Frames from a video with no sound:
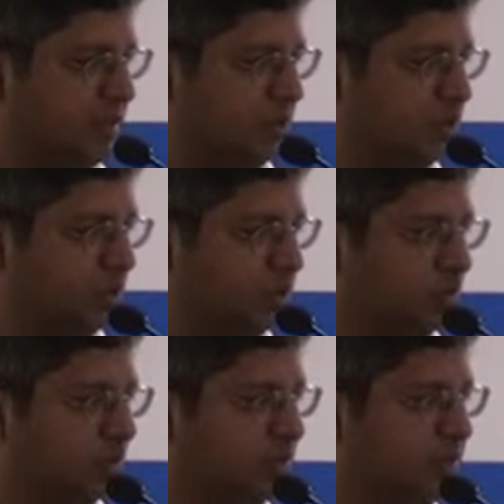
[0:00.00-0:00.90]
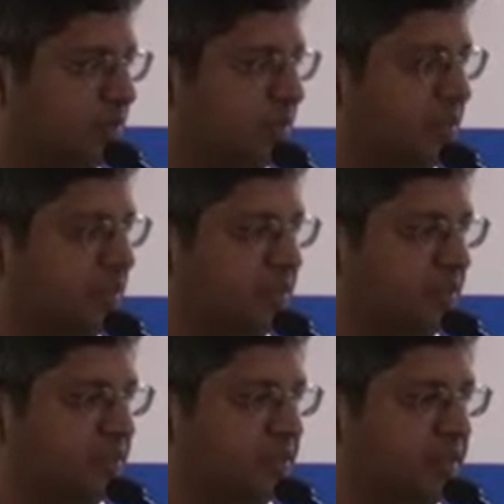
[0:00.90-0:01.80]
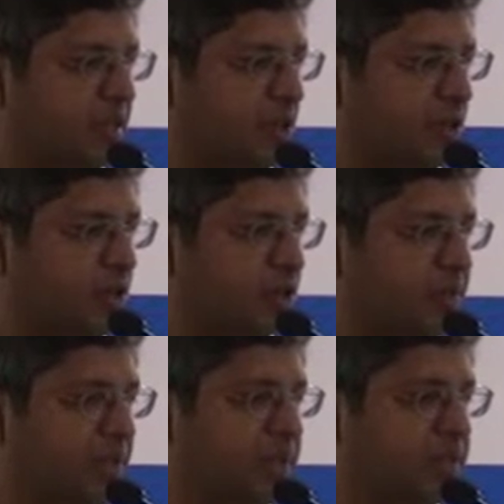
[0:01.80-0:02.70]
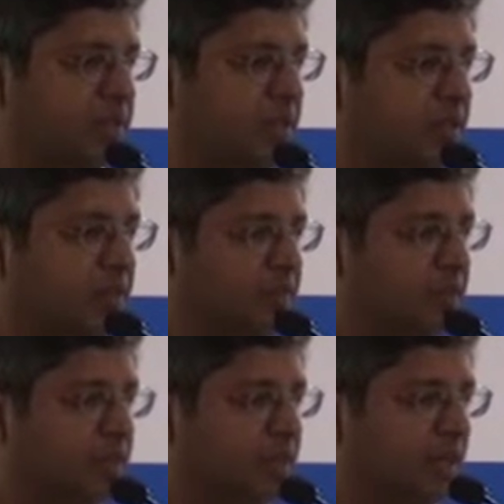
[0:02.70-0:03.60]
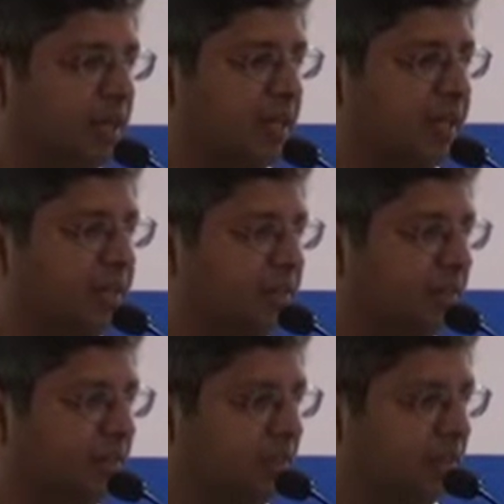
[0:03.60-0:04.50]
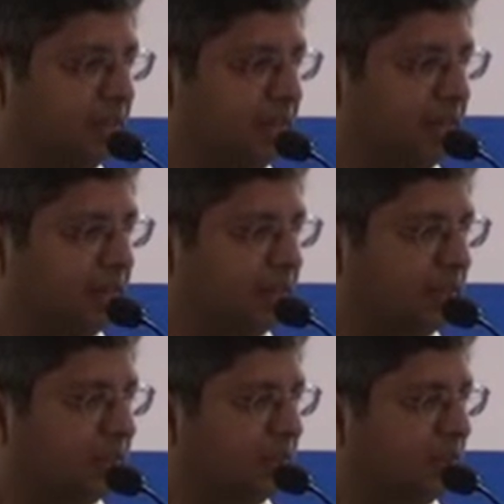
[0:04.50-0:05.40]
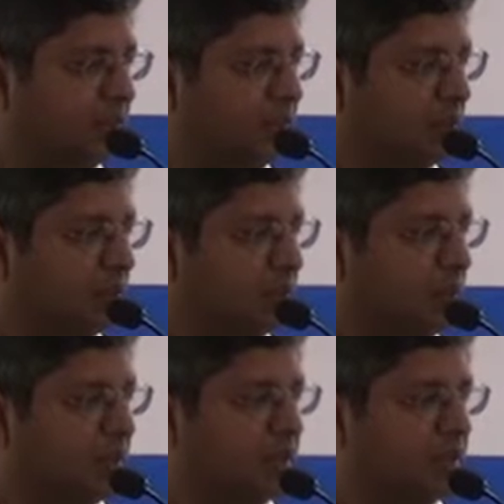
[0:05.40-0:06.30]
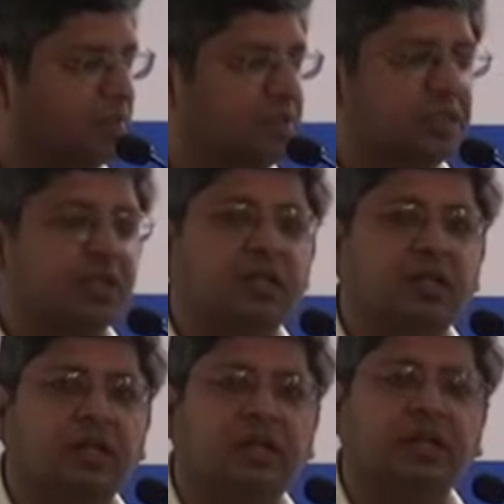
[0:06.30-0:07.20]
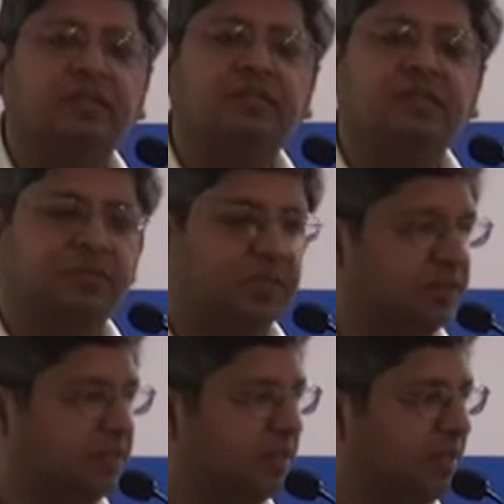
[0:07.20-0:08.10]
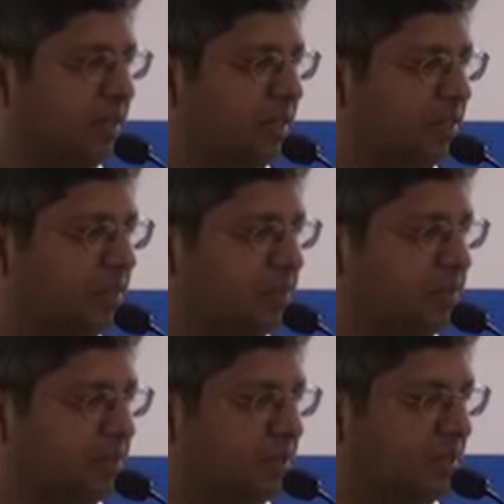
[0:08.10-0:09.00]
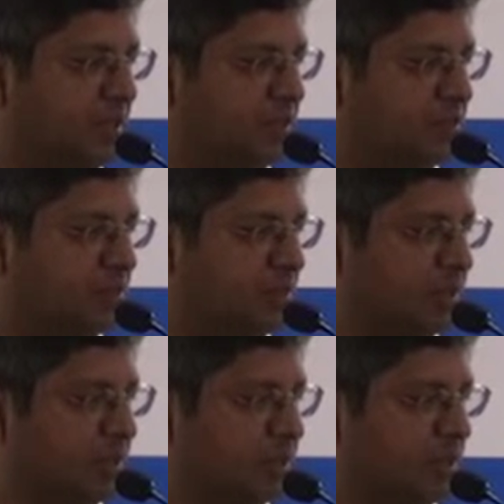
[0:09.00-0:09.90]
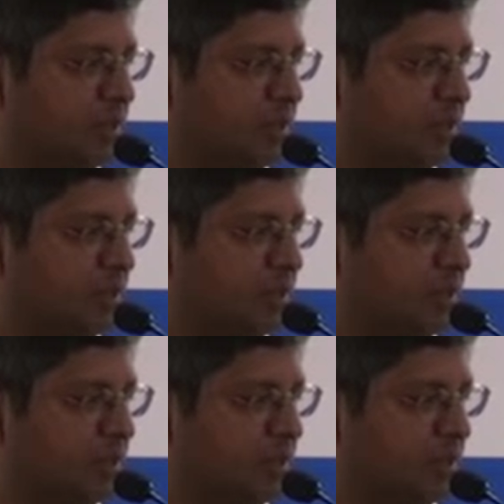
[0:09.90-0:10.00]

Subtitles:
try to. So this is essentially, these are all documents which highlight that in Mr. Rice's words and Mr. Hill's word.